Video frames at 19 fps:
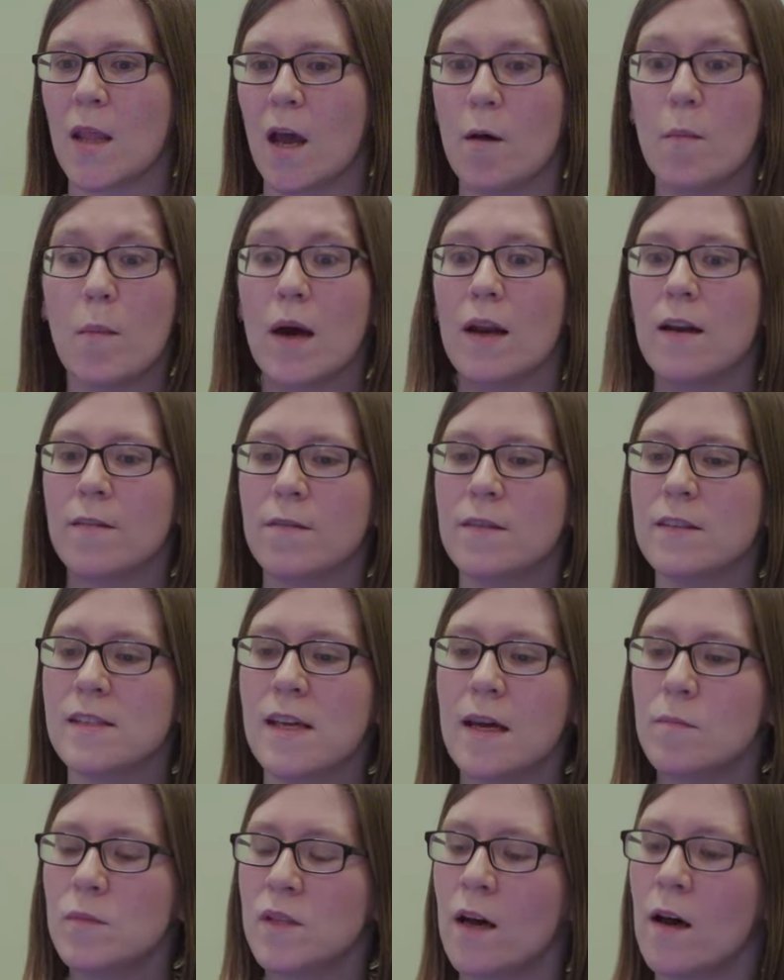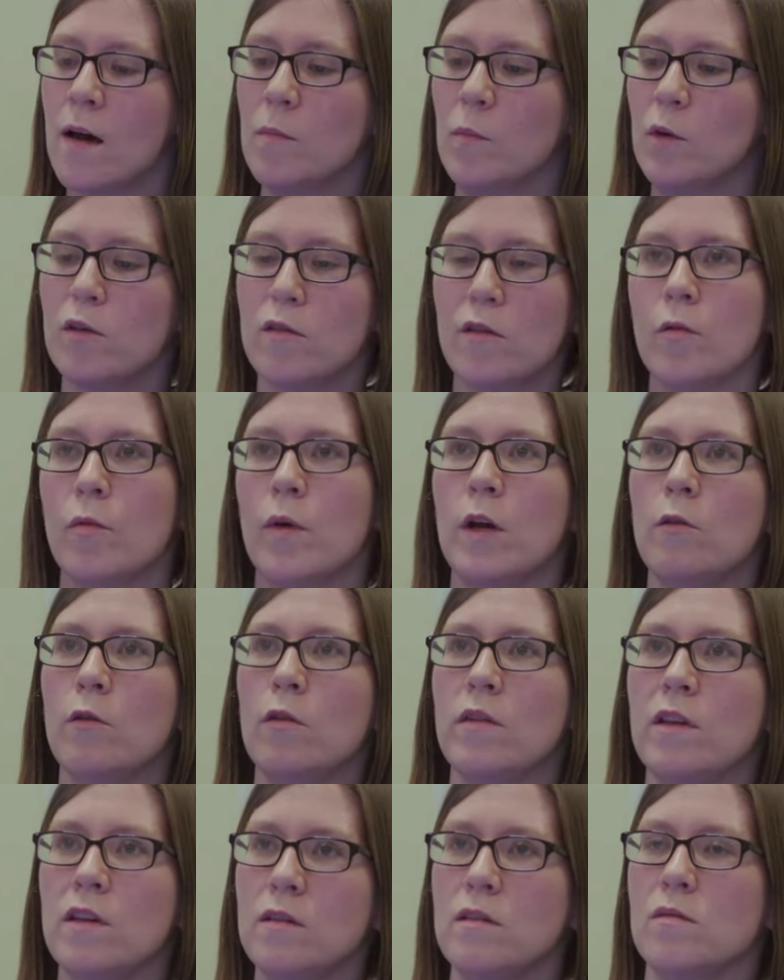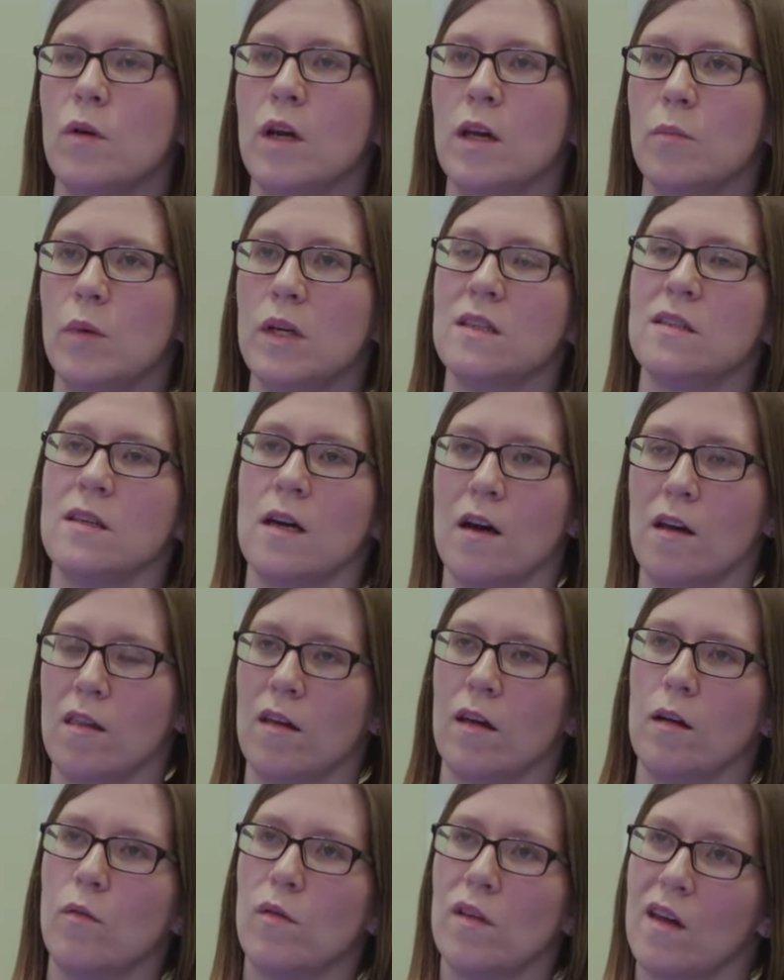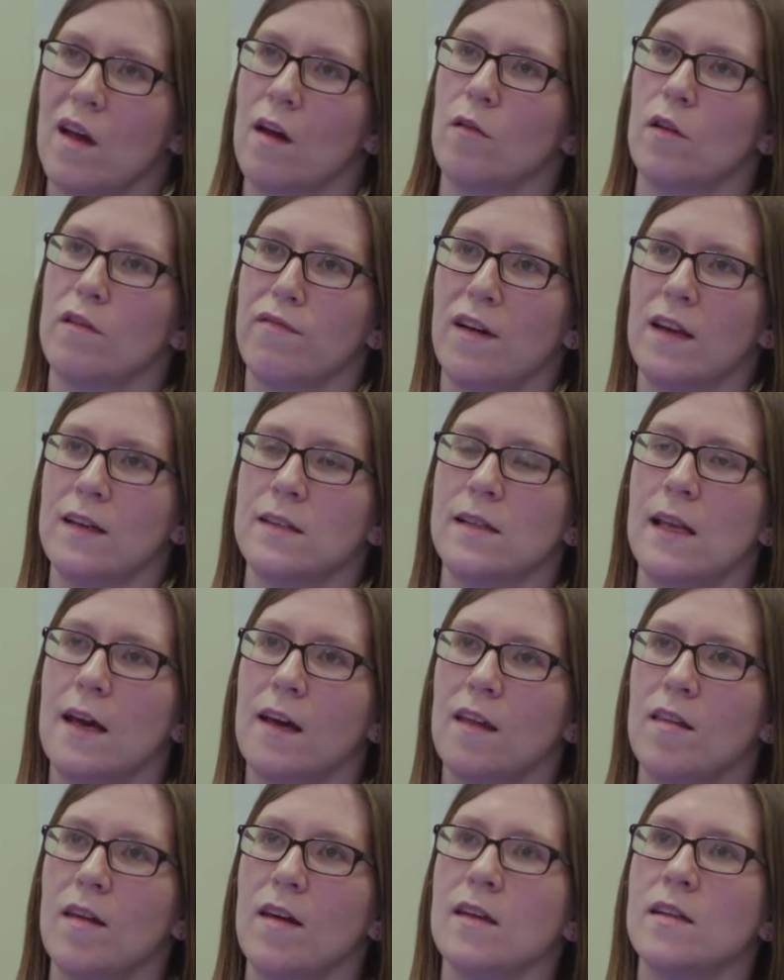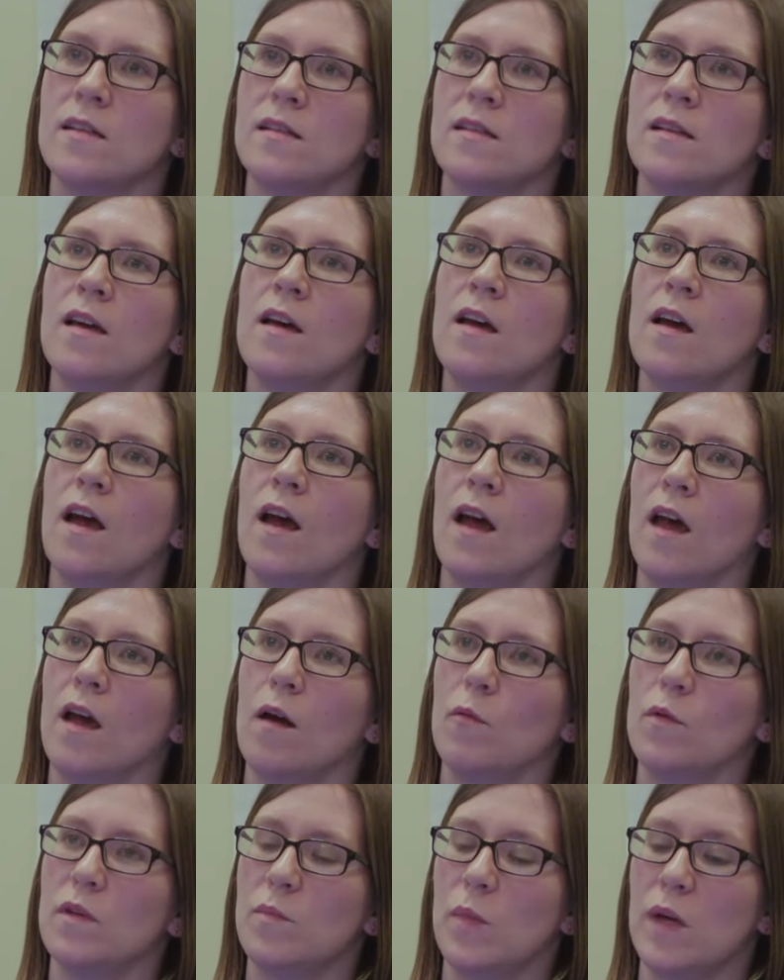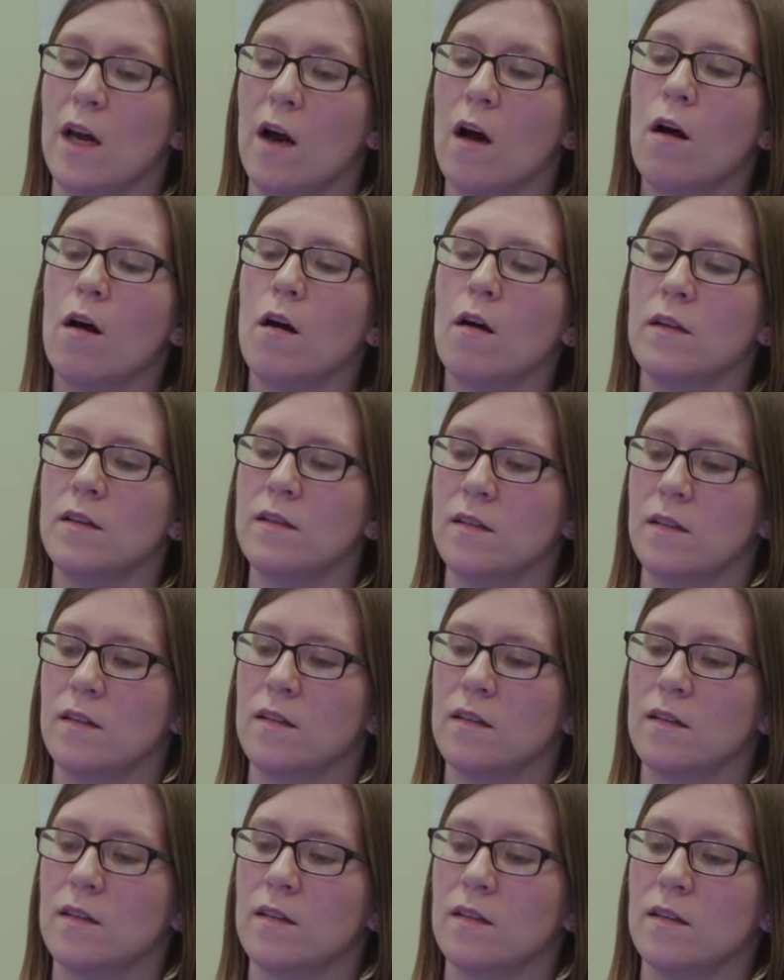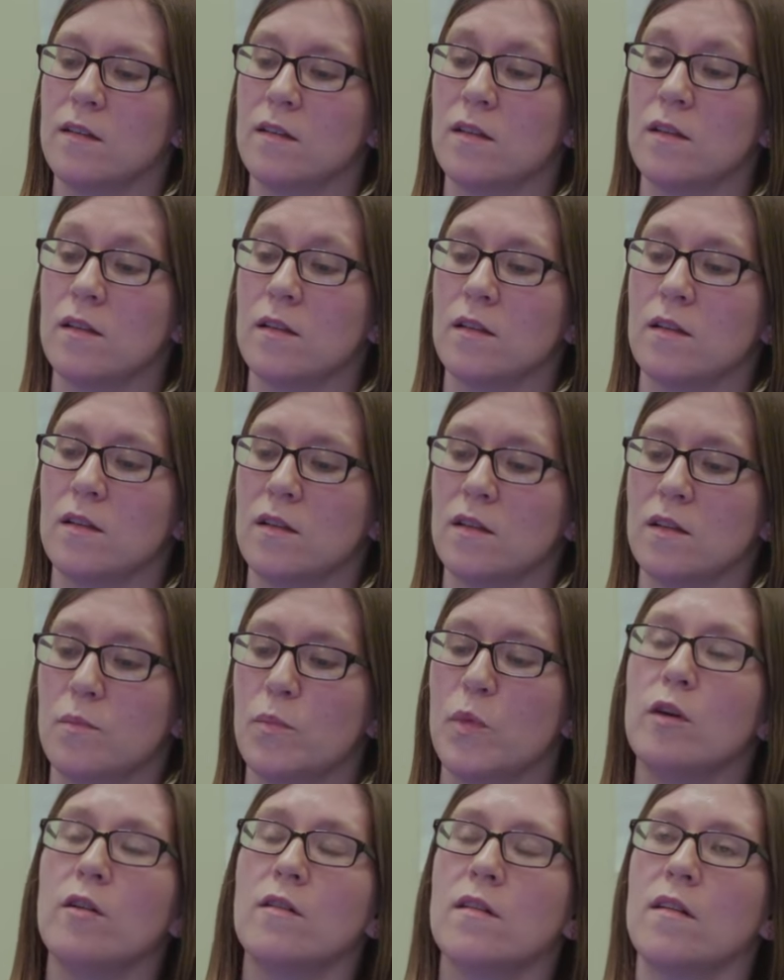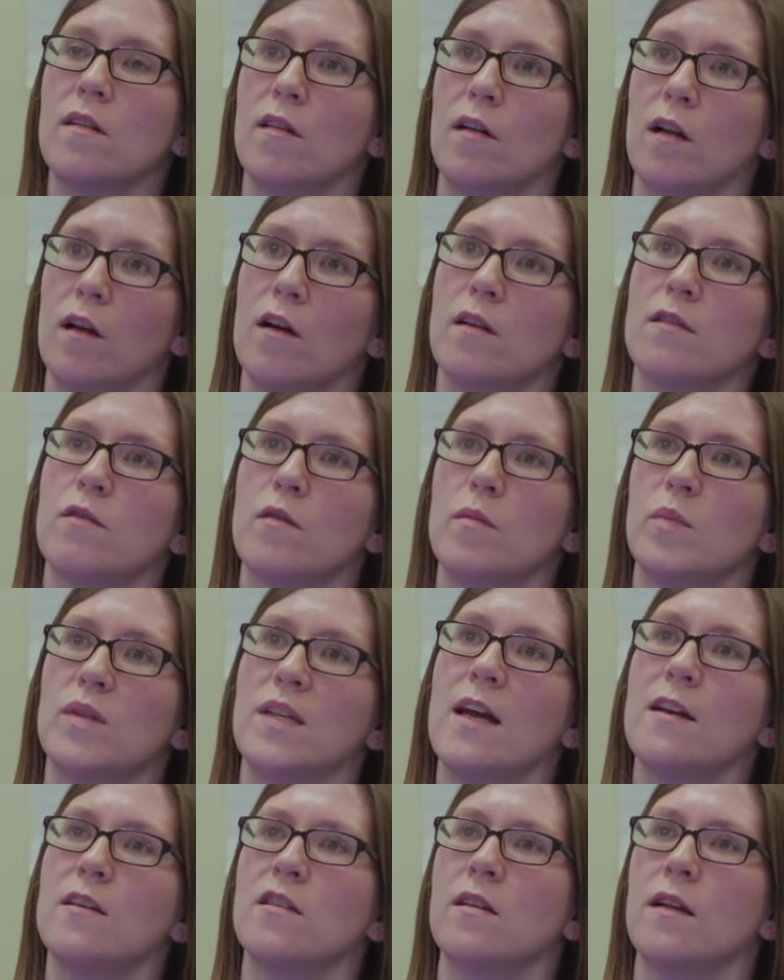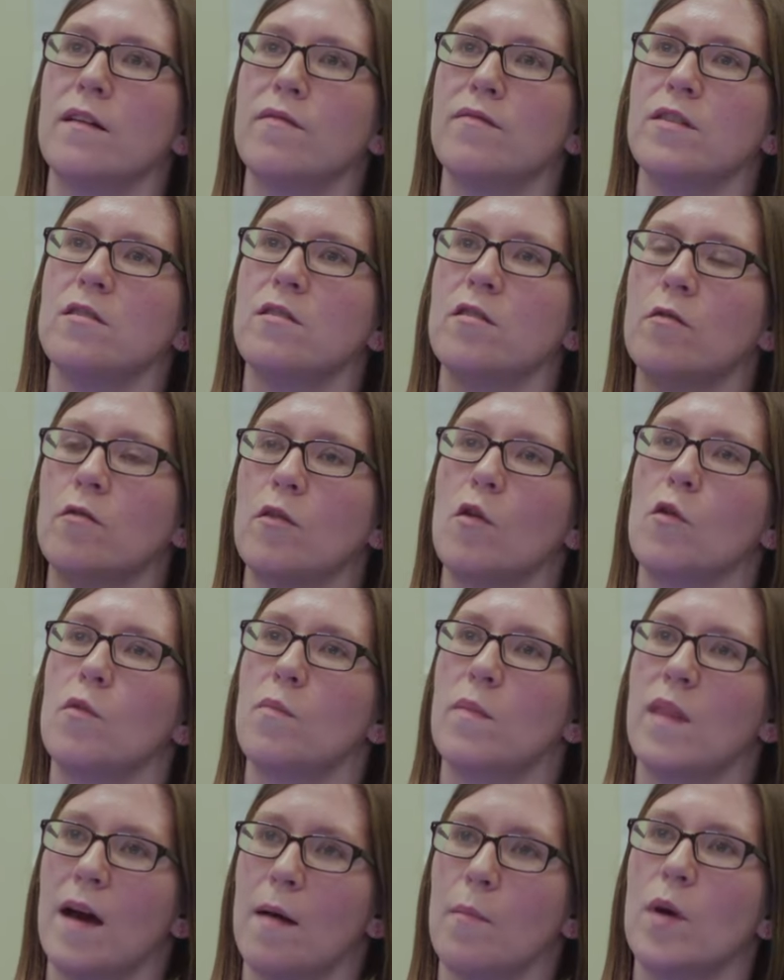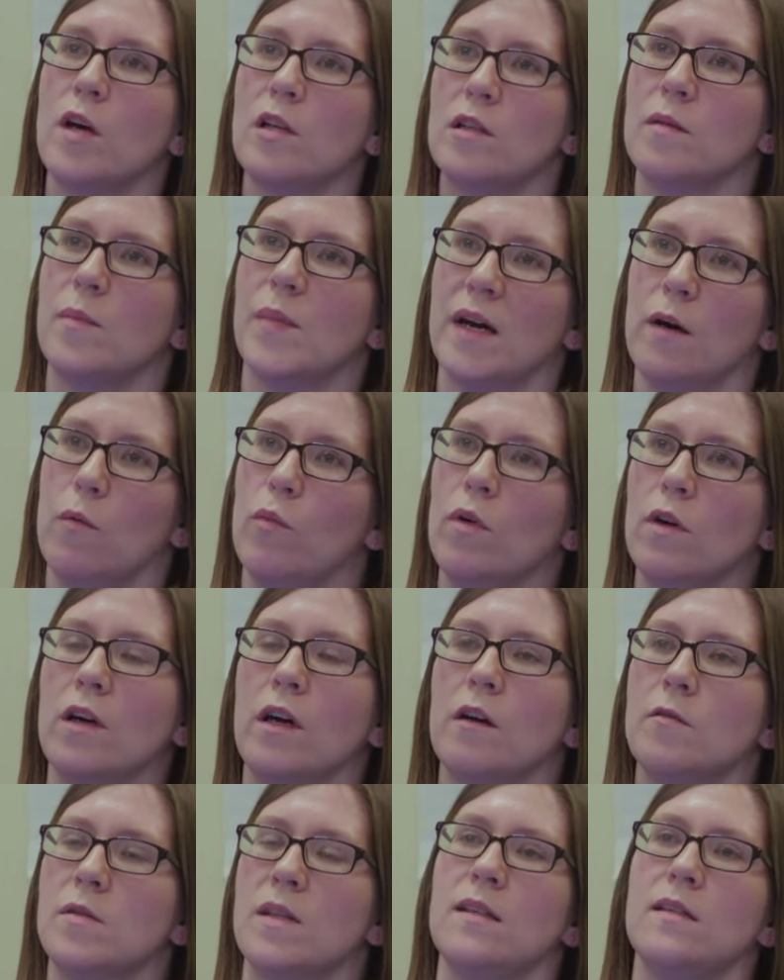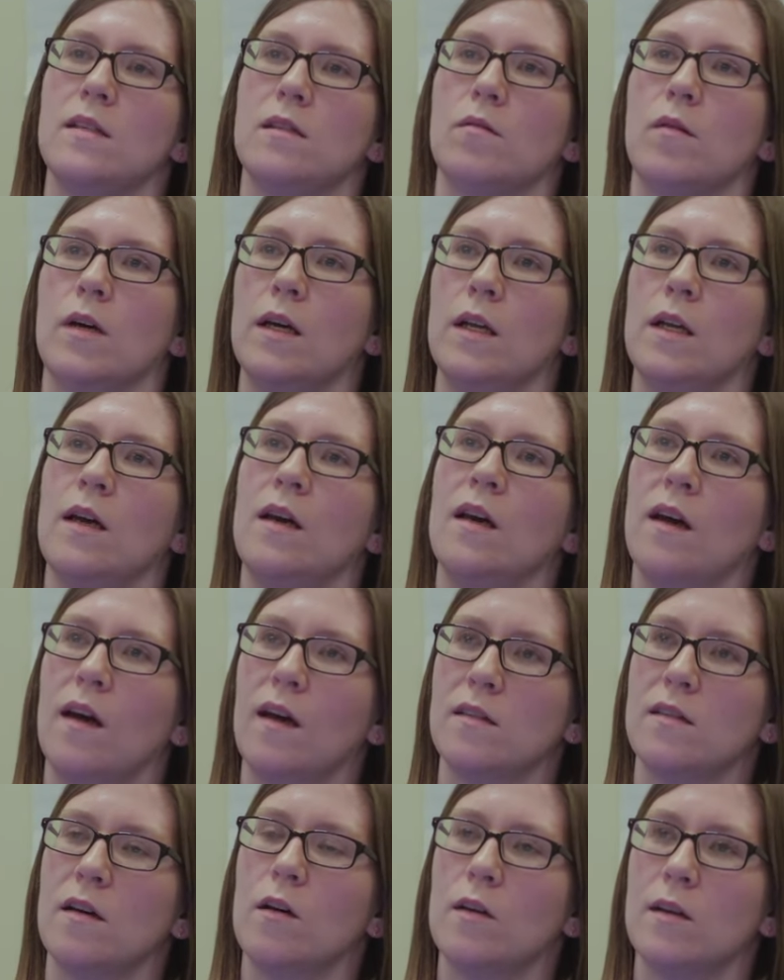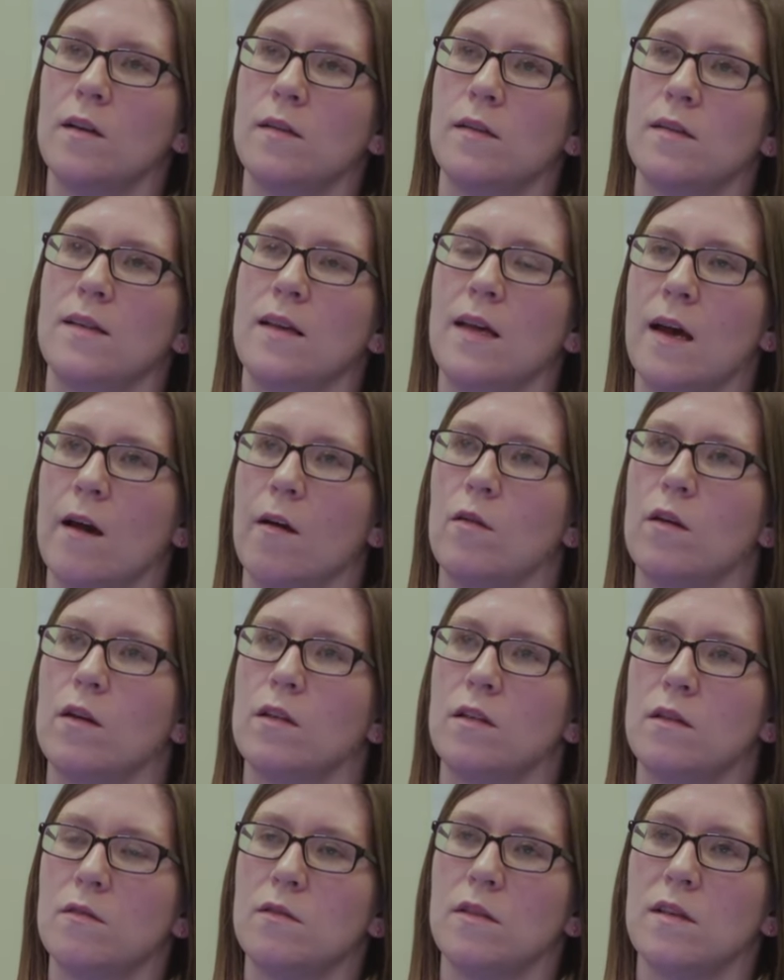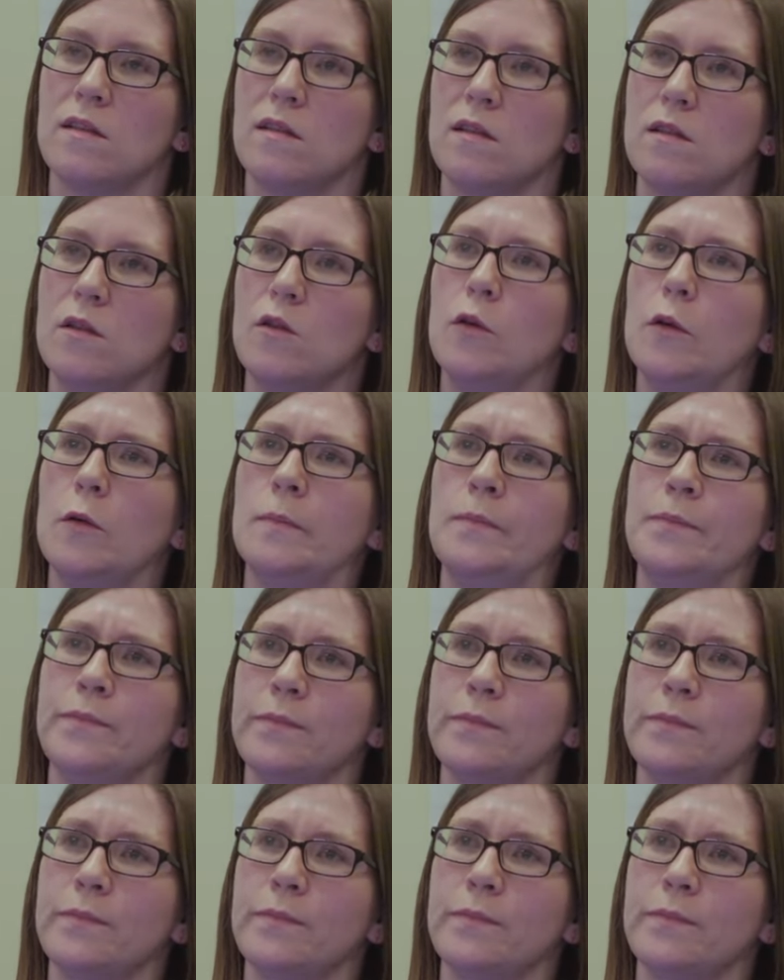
Um, and at the same time, although we all use Wikipedia, I think without events like this, it would be hard to spot the classroom potential if you don't know that much about what goes into it. It's harder to see how you could use it as a tool.